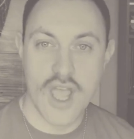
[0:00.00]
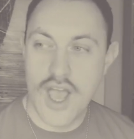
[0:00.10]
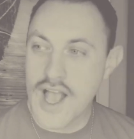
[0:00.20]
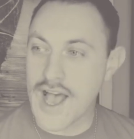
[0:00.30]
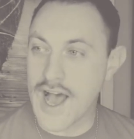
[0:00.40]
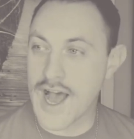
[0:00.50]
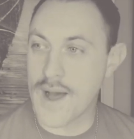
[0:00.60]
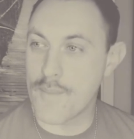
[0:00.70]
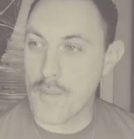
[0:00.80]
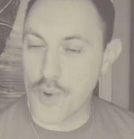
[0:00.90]

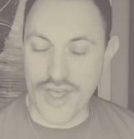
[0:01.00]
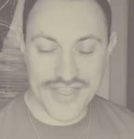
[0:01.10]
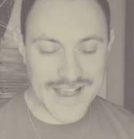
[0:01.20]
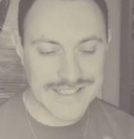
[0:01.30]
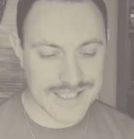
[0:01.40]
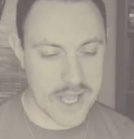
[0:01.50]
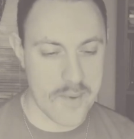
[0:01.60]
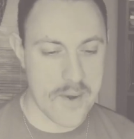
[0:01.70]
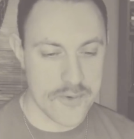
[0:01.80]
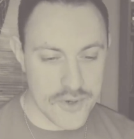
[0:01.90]
But this clip, I'm
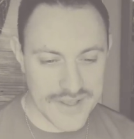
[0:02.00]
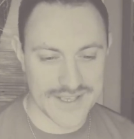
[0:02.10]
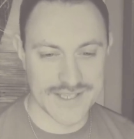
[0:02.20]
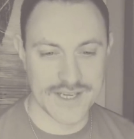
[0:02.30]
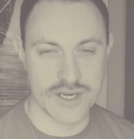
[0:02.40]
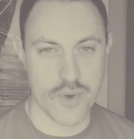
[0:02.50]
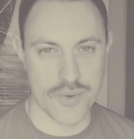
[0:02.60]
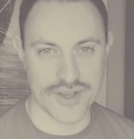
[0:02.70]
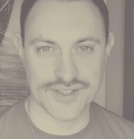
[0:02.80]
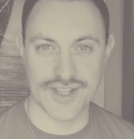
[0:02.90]
really excited about this
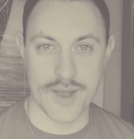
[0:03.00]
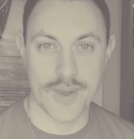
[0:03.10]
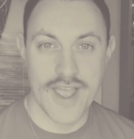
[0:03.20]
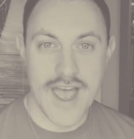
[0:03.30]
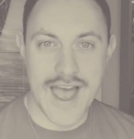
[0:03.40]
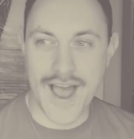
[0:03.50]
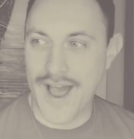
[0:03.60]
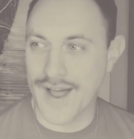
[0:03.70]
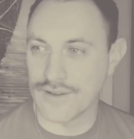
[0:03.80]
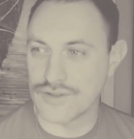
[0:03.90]
clip
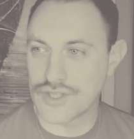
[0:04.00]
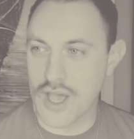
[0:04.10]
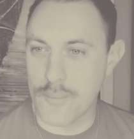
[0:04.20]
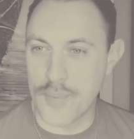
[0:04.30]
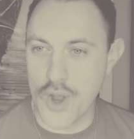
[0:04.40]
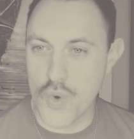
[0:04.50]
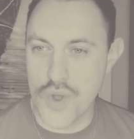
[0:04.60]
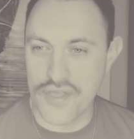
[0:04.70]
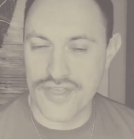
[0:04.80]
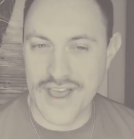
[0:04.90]
and about
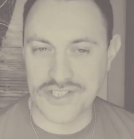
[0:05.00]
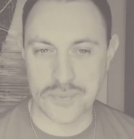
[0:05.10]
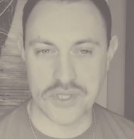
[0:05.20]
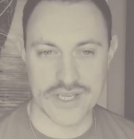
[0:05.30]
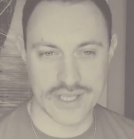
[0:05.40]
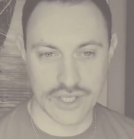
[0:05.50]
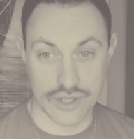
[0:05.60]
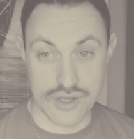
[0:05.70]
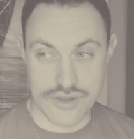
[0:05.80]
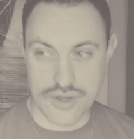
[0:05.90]
this particular
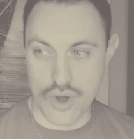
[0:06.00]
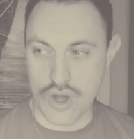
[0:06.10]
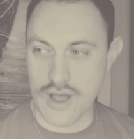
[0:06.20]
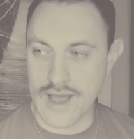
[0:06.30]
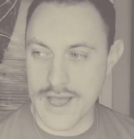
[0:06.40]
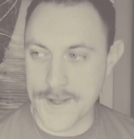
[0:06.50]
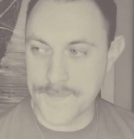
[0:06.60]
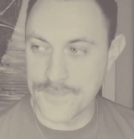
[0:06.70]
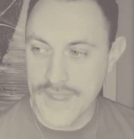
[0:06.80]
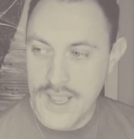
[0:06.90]
thought,
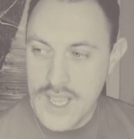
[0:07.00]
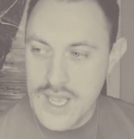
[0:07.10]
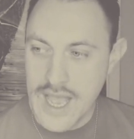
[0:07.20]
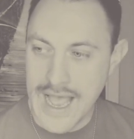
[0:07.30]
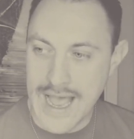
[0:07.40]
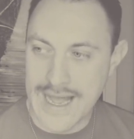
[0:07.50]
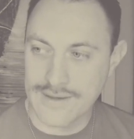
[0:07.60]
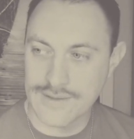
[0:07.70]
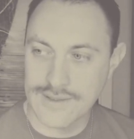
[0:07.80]
and